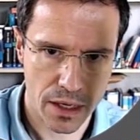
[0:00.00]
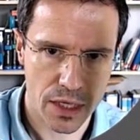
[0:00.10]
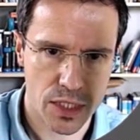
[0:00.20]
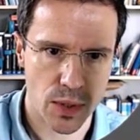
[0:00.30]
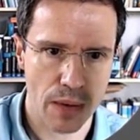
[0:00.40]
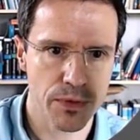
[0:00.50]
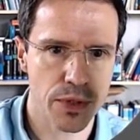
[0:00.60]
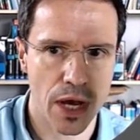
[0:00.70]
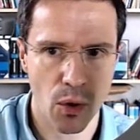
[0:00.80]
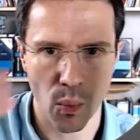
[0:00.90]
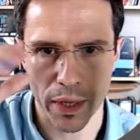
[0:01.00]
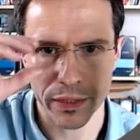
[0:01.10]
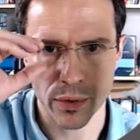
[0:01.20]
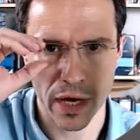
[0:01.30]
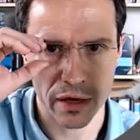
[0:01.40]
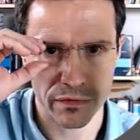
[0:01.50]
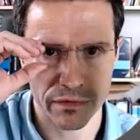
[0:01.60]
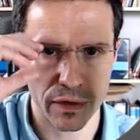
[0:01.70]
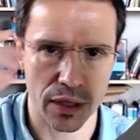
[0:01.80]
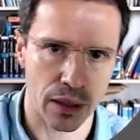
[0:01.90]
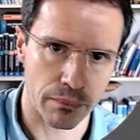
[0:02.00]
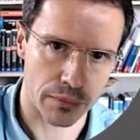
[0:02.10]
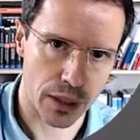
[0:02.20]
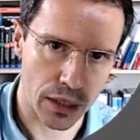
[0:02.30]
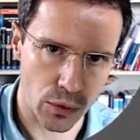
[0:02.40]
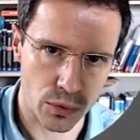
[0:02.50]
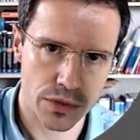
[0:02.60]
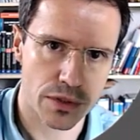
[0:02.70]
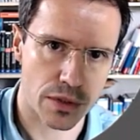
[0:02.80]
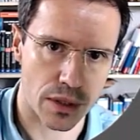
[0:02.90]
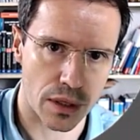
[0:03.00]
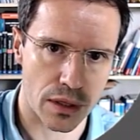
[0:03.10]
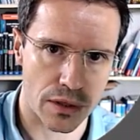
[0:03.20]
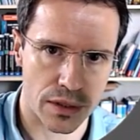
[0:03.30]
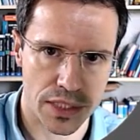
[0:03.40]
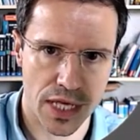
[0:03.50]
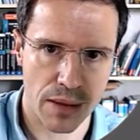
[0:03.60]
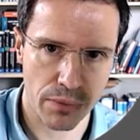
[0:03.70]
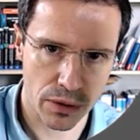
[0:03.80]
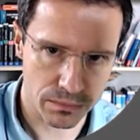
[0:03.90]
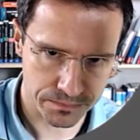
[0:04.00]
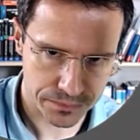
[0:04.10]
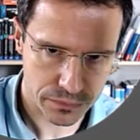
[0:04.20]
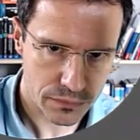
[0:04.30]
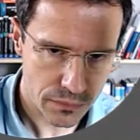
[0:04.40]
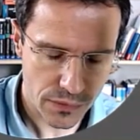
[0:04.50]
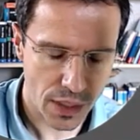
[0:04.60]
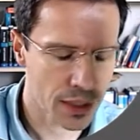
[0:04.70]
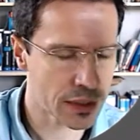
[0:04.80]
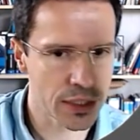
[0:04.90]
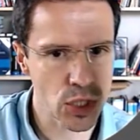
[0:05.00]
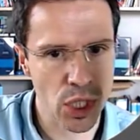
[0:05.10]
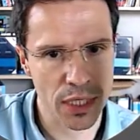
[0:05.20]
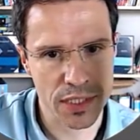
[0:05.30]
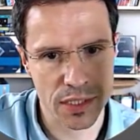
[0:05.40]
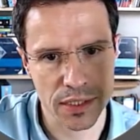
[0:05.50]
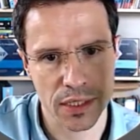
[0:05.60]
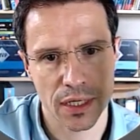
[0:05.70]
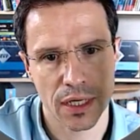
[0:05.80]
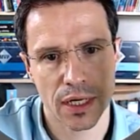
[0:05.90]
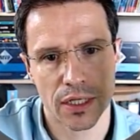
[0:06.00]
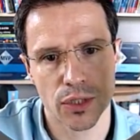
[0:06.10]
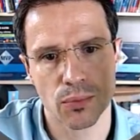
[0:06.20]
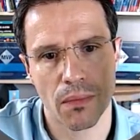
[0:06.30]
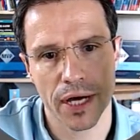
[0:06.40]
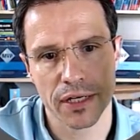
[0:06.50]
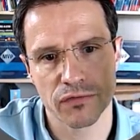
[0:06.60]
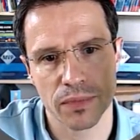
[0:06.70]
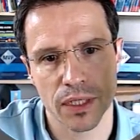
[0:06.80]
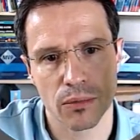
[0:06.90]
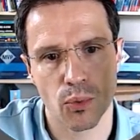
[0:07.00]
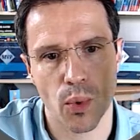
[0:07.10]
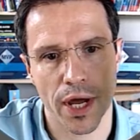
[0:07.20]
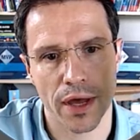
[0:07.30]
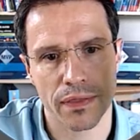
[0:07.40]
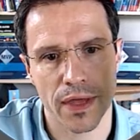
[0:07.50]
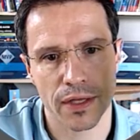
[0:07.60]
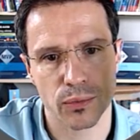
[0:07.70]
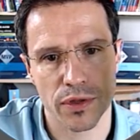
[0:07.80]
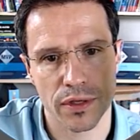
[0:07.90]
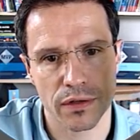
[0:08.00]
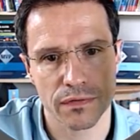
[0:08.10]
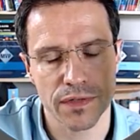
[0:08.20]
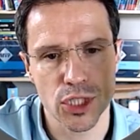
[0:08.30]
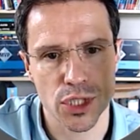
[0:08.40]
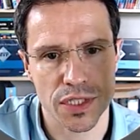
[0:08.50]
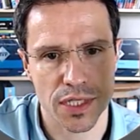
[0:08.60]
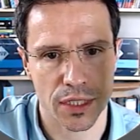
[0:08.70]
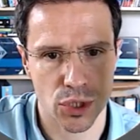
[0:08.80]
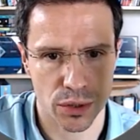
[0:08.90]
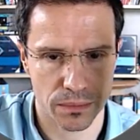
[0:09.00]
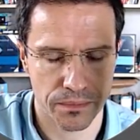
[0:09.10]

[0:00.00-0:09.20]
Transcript: So up to now, when you have cloned the sample and initialized it, you might have become aware that within the features section,